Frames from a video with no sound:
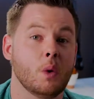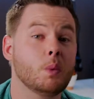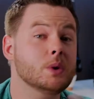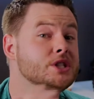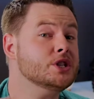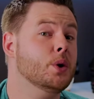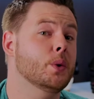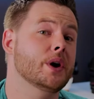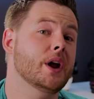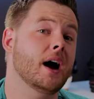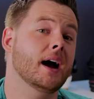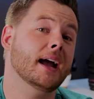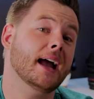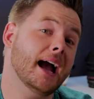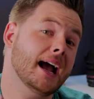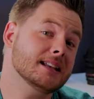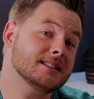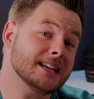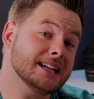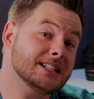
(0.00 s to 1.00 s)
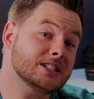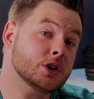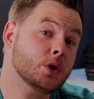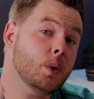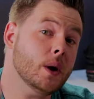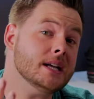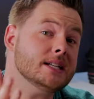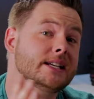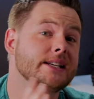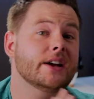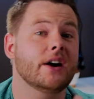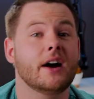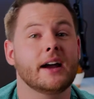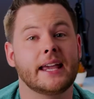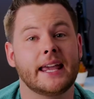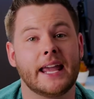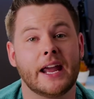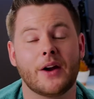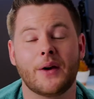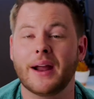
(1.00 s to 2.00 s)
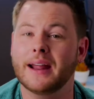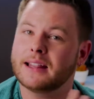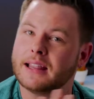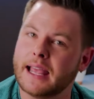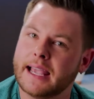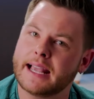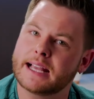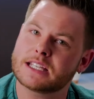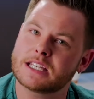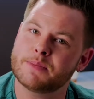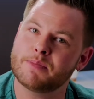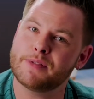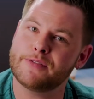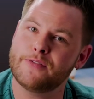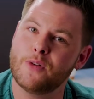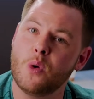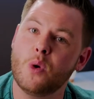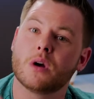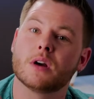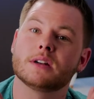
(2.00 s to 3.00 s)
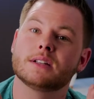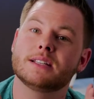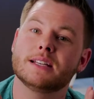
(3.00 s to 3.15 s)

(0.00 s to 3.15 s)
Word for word: What's going on guys? It's Qwazy Dogg here, and like I said before,